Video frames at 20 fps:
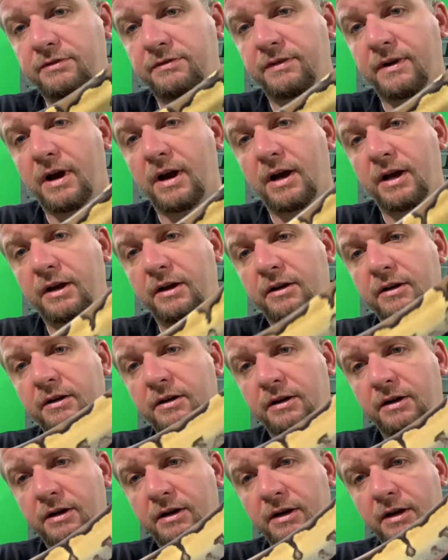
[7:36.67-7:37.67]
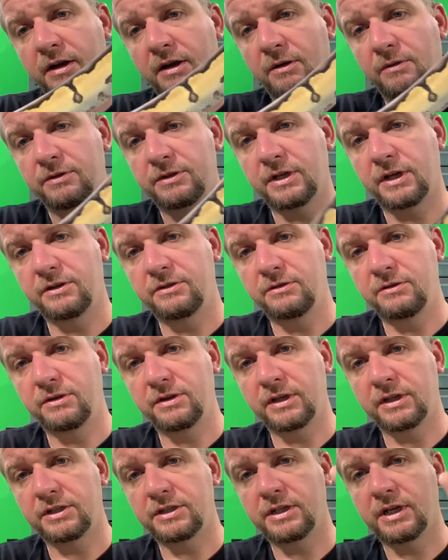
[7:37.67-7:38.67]
fire, which I do
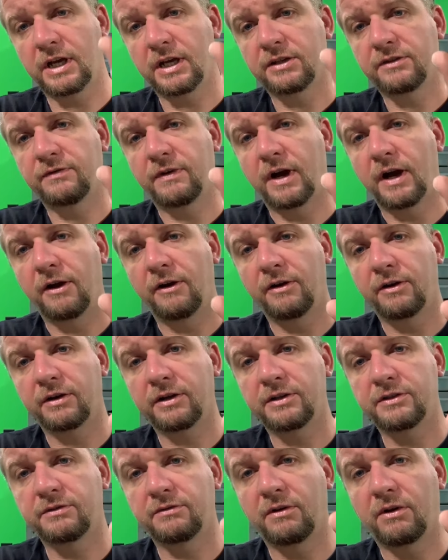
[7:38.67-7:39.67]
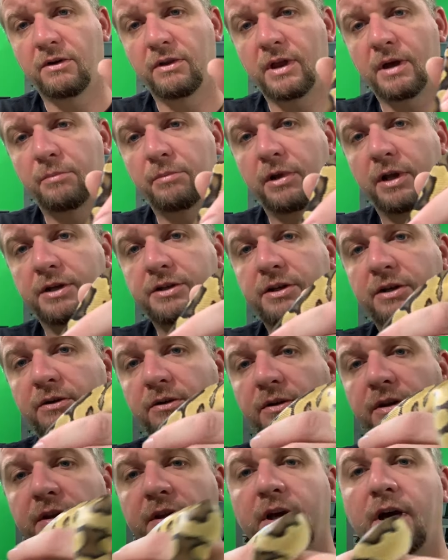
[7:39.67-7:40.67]
think she has fire in her because of all that blushing
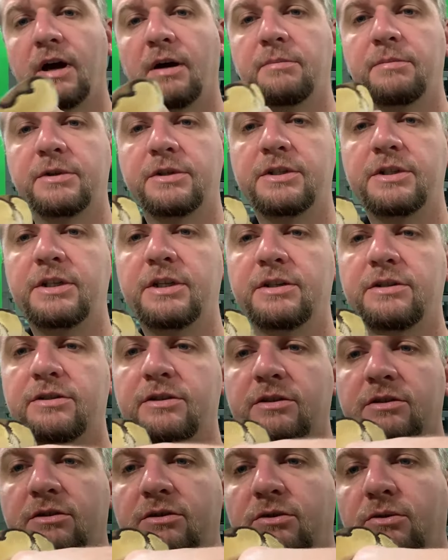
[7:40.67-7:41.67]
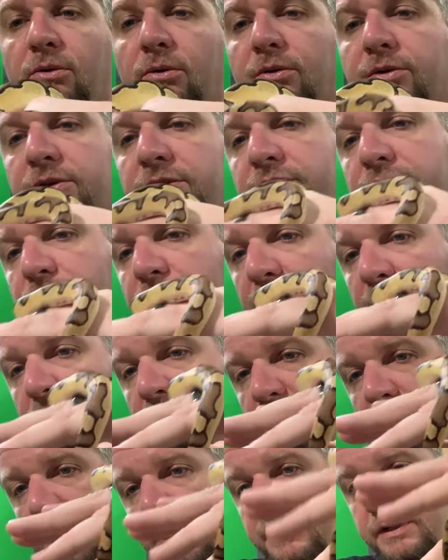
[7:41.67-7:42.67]
on the top, but she is just gorgeous. We are
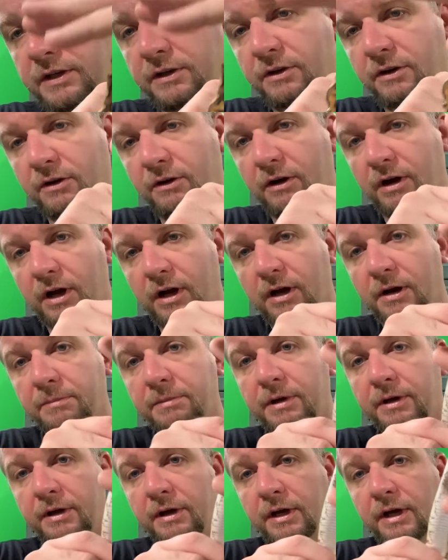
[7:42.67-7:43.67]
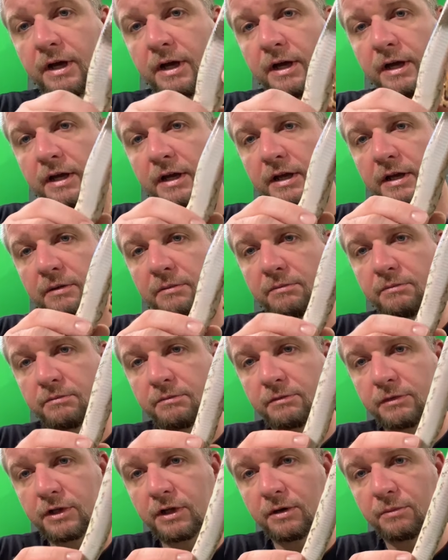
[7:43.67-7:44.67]
raising her up.
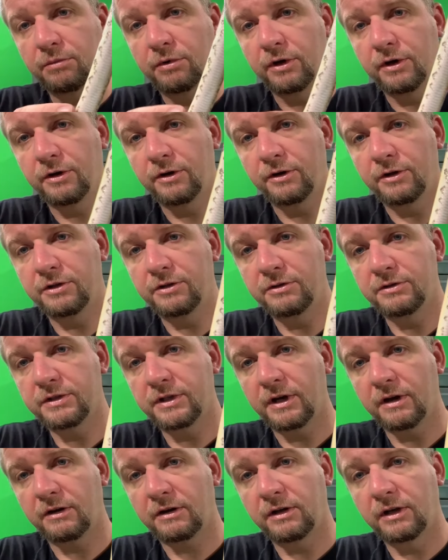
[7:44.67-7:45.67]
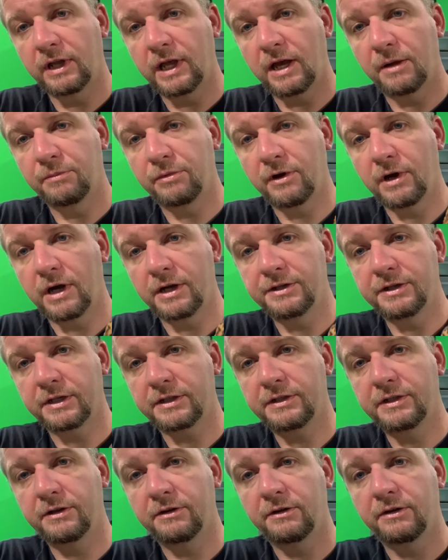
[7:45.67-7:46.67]
I'm going to put her to use in our clown
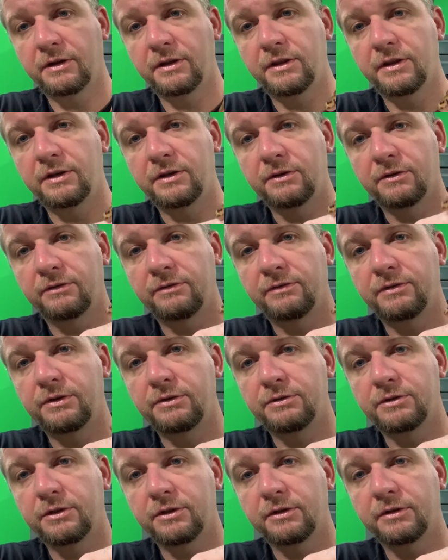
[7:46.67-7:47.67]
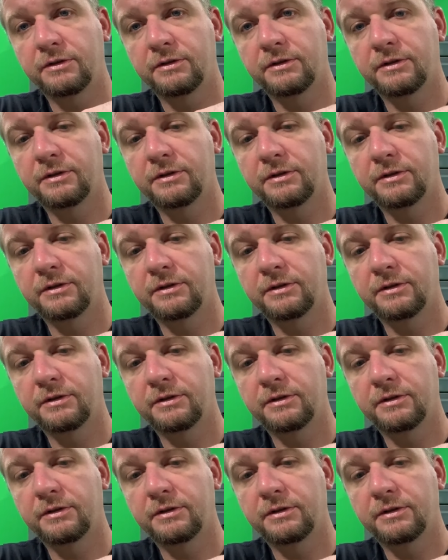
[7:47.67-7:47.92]
projects here in the near future.